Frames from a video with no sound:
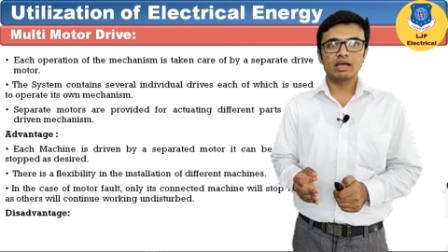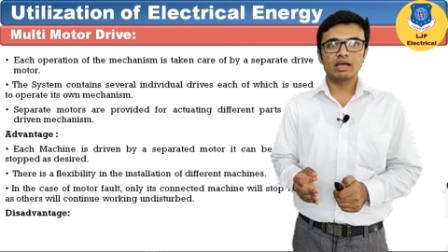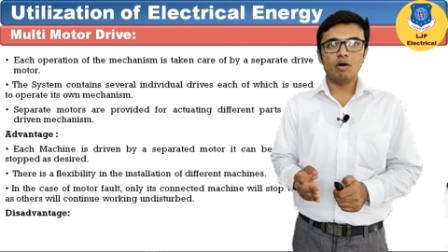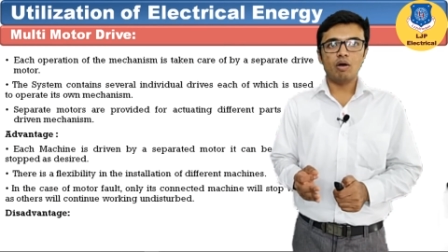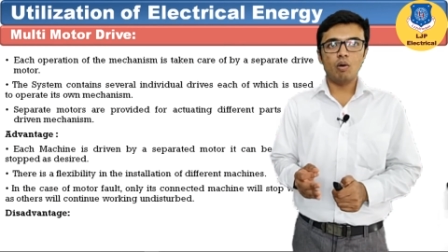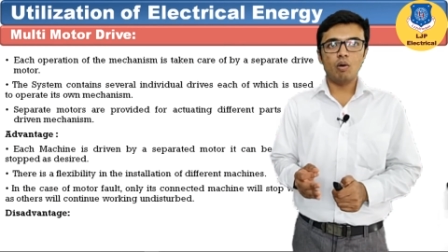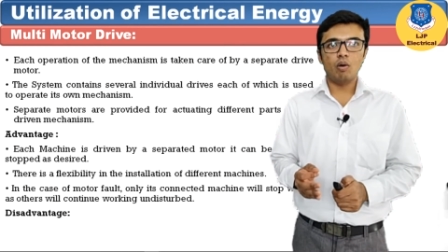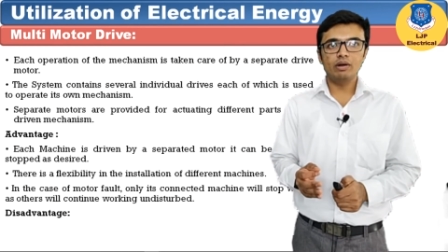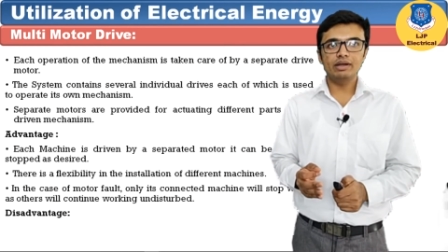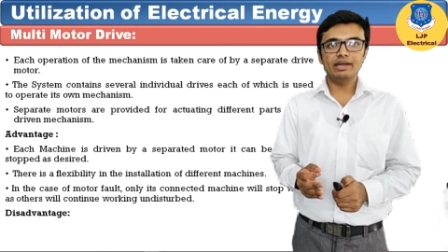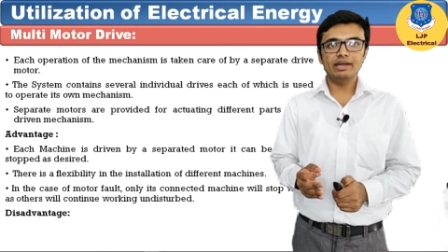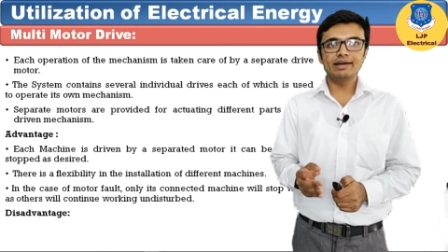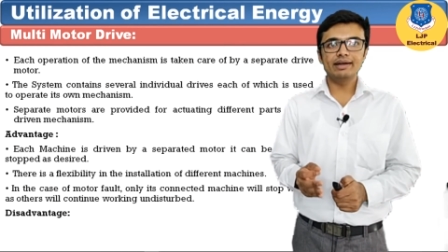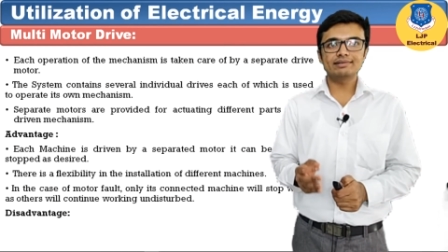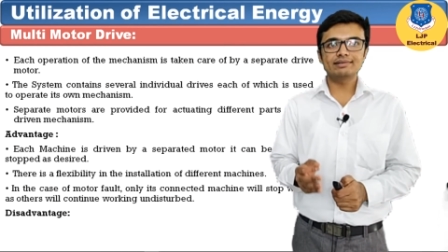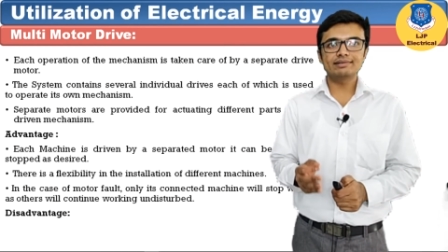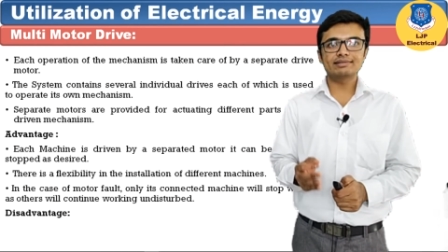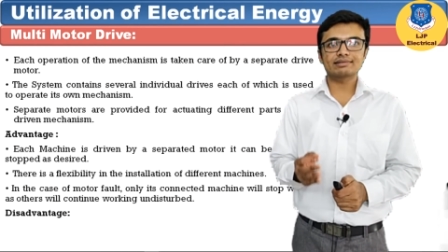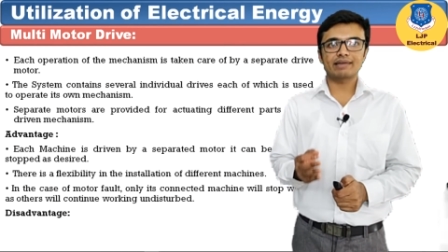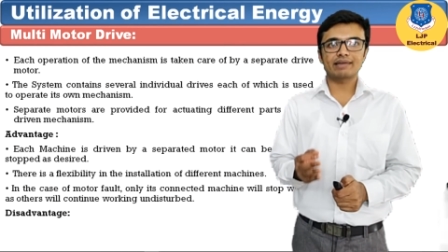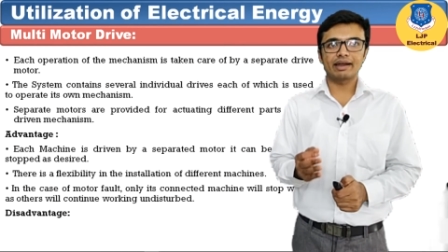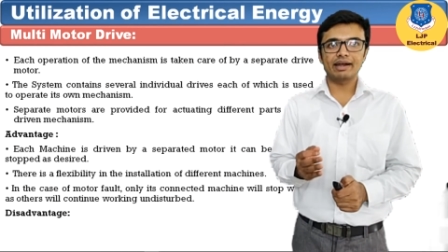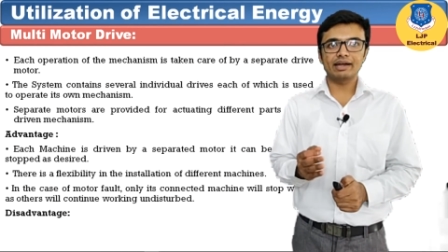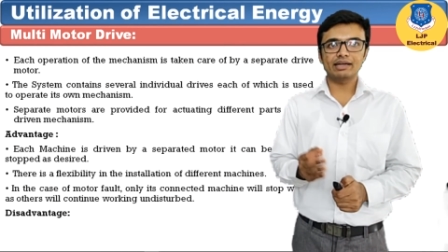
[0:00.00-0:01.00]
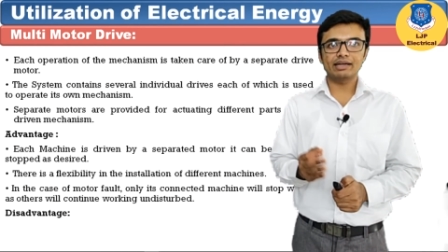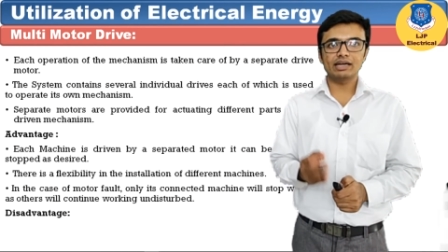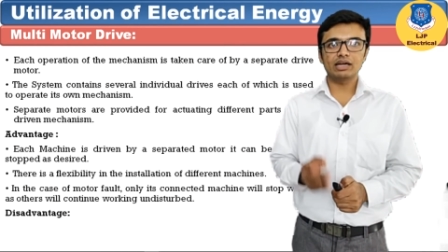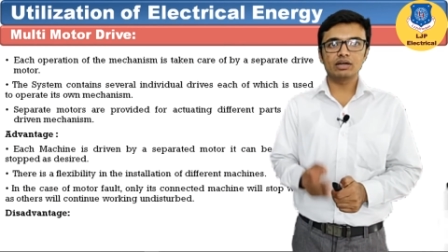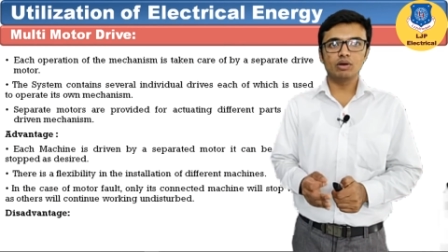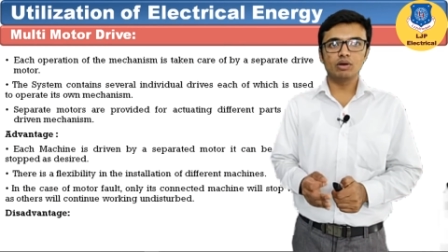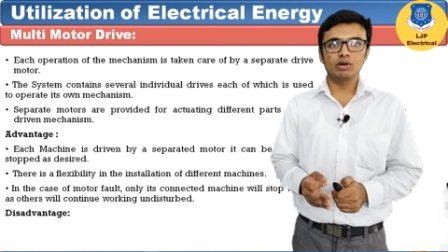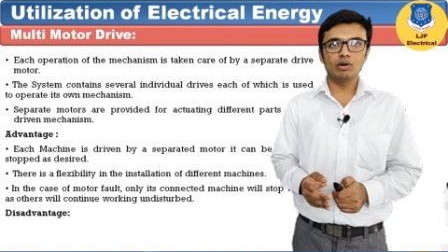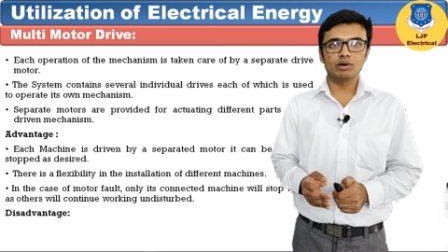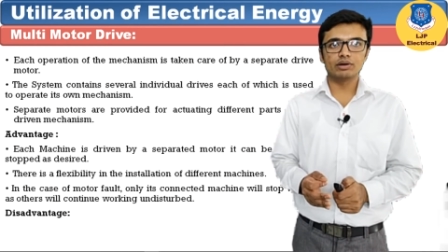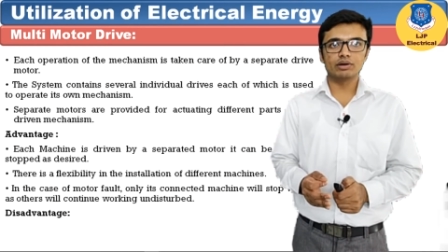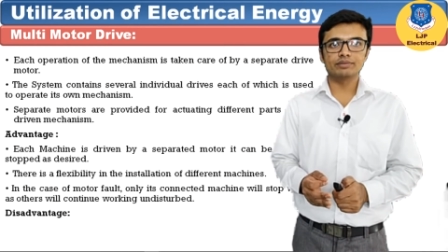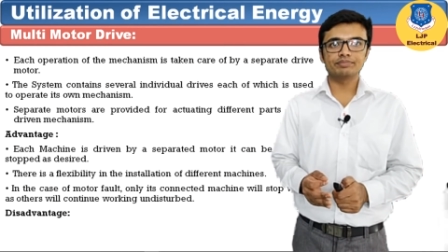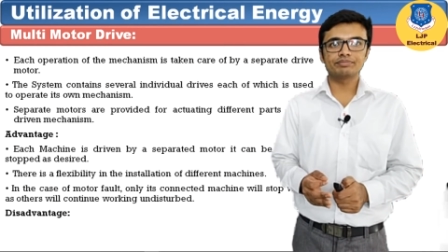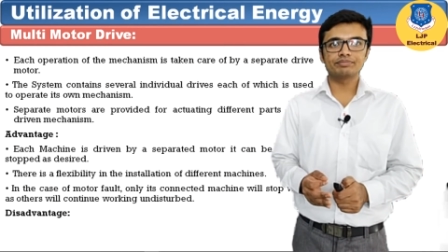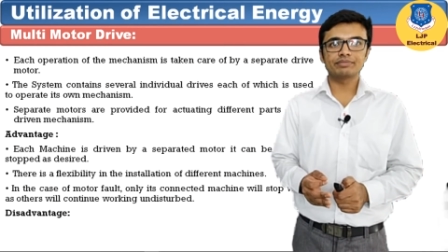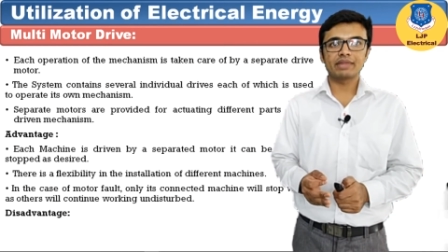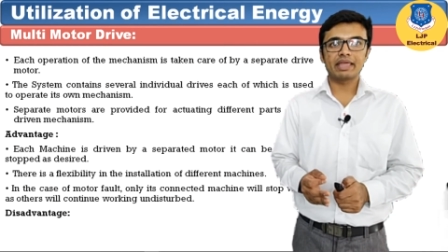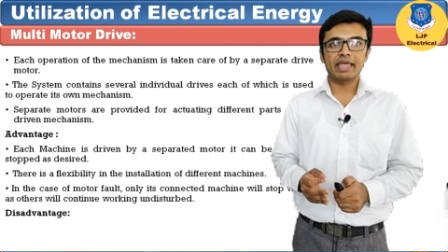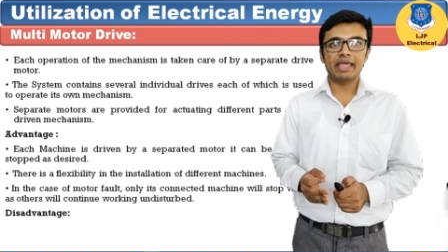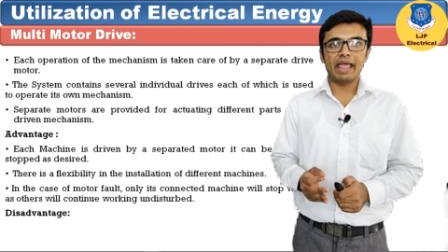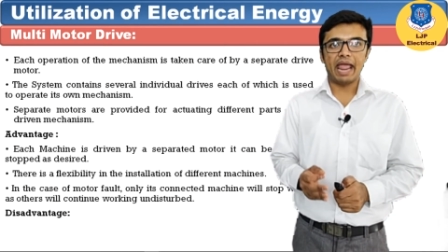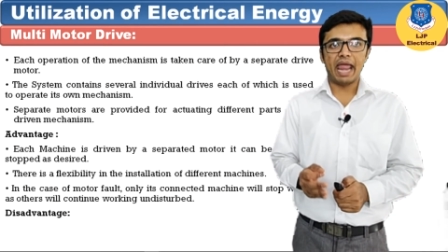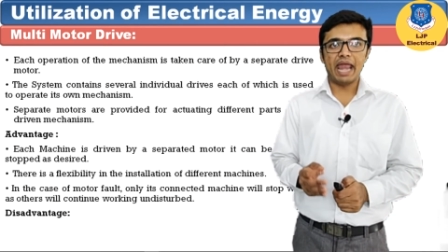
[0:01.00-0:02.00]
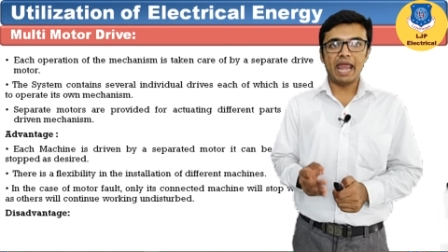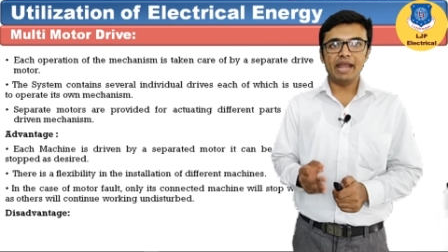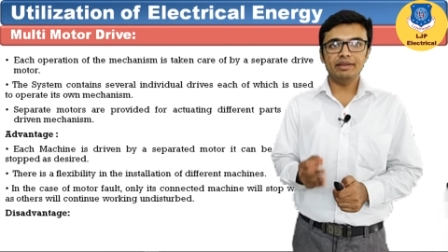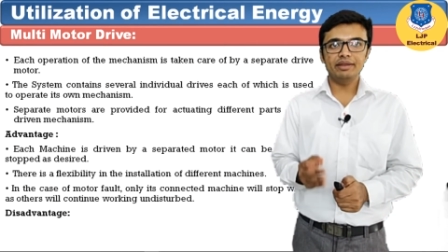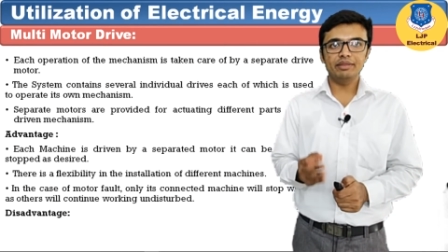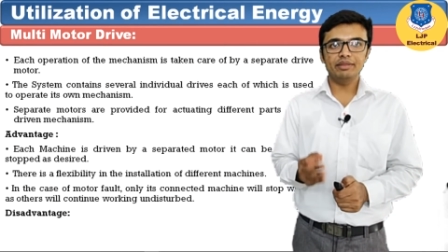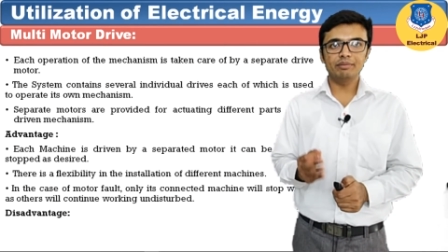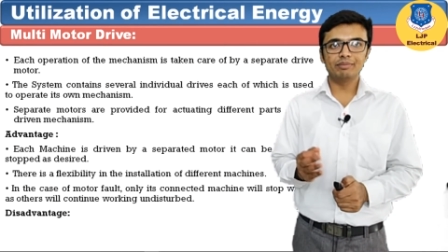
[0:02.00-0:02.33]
only its connected load and the